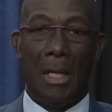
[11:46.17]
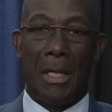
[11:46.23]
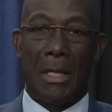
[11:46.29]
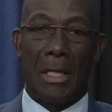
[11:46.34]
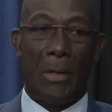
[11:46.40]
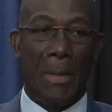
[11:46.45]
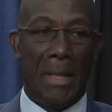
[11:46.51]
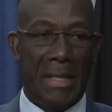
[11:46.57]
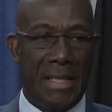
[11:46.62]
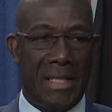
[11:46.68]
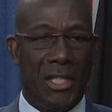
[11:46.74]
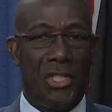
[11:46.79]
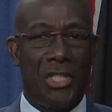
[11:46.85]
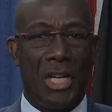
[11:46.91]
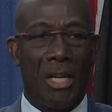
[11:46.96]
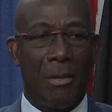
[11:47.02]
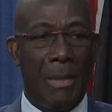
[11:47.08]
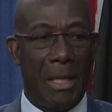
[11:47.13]
Now, ladies and
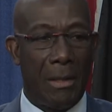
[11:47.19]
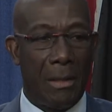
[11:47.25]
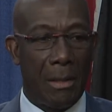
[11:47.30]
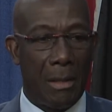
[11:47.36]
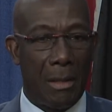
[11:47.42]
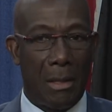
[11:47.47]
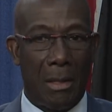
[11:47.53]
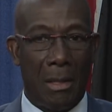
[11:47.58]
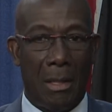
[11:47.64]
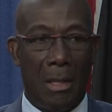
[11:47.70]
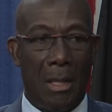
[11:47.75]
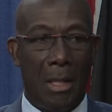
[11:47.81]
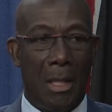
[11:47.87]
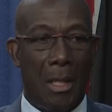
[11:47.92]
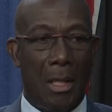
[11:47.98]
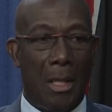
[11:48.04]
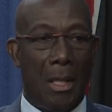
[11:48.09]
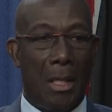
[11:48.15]
gentlemen,
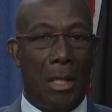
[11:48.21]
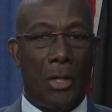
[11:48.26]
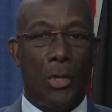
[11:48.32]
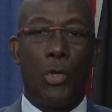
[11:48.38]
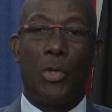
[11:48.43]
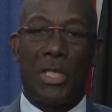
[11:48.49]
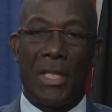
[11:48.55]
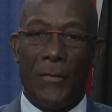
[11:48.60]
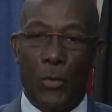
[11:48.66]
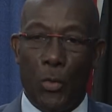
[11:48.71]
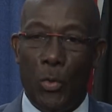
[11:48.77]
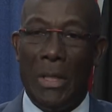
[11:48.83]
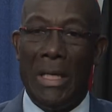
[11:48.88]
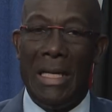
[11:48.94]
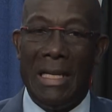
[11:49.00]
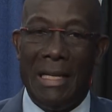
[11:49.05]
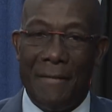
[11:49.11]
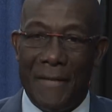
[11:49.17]
those of you who
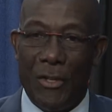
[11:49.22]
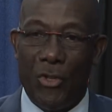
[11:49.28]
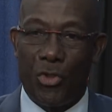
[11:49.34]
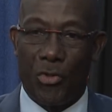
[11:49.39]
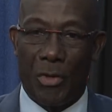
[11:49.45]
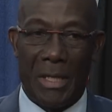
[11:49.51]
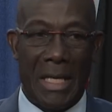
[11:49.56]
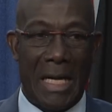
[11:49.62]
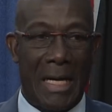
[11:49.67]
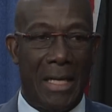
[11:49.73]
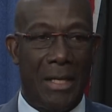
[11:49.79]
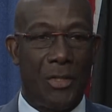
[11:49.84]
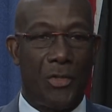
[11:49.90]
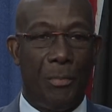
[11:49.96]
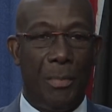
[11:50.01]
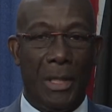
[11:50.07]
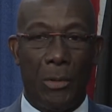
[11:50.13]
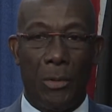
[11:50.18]
live in Trinidad and
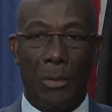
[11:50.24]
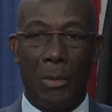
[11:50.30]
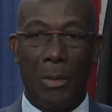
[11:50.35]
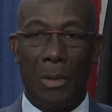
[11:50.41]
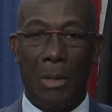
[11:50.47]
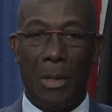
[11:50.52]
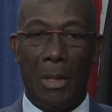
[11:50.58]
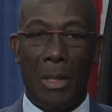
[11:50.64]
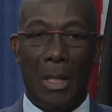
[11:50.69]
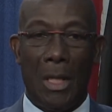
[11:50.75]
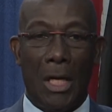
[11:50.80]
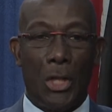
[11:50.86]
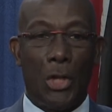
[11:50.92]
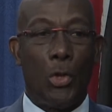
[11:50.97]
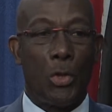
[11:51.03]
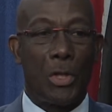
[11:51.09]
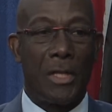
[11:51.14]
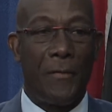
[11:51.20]
Tobago,
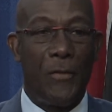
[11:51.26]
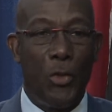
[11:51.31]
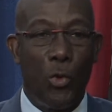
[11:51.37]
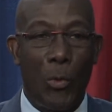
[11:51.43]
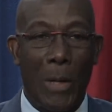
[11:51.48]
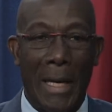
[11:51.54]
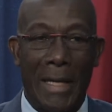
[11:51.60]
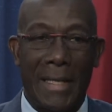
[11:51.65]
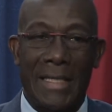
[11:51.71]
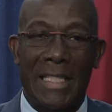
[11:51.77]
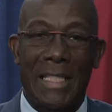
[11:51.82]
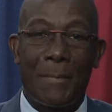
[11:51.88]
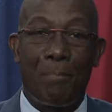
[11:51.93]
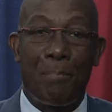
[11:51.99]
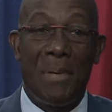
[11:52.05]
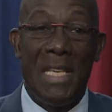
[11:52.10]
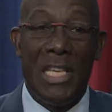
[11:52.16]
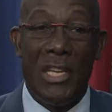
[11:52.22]
those of you who are
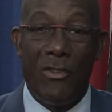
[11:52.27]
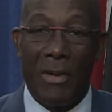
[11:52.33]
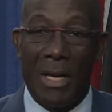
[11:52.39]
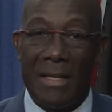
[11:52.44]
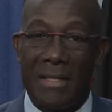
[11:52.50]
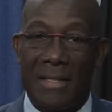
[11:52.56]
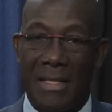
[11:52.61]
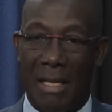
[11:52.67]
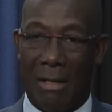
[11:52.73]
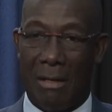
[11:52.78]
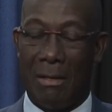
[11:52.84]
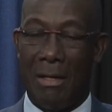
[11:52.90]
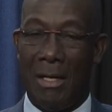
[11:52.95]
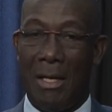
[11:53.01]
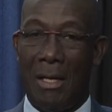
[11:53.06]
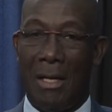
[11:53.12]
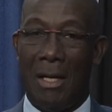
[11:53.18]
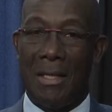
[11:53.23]
experiencing
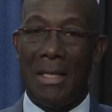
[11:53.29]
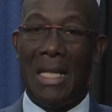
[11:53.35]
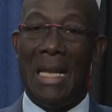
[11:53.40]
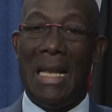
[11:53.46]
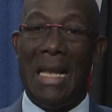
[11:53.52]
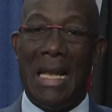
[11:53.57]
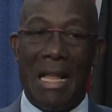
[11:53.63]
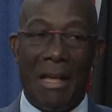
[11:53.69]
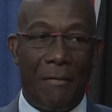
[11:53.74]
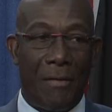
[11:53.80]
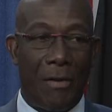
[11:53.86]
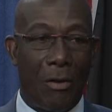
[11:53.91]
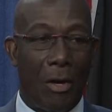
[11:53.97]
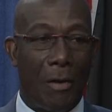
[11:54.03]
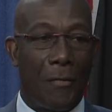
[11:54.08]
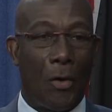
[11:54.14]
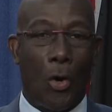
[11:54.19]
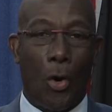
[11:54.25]
the level
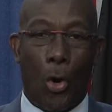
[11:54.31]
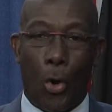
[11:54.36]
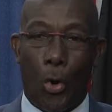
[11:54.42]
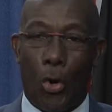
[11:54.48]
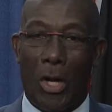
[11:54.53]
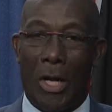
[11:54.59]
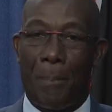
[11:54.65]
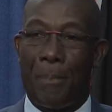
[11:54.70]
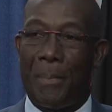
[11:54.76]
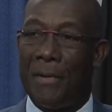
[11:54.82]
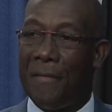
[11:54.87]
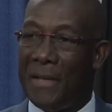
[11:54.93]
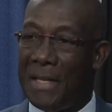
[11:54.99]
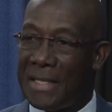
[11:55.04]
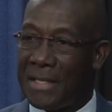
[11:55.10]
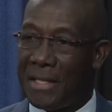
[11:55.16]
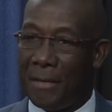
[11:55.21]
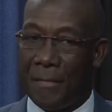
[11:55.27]
of
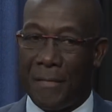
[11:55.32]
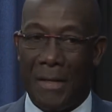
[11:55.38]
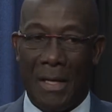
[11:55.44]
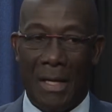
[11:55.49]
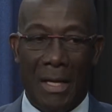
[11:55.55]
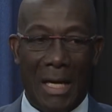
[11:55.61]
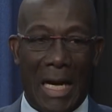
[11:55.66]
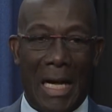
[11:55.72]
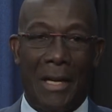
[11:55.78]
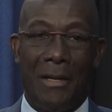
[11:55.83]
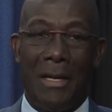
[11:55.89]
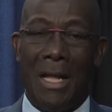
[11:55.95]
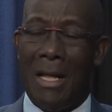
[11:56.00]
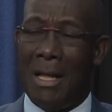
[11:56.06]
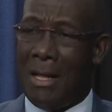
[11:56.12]
all-pervasive and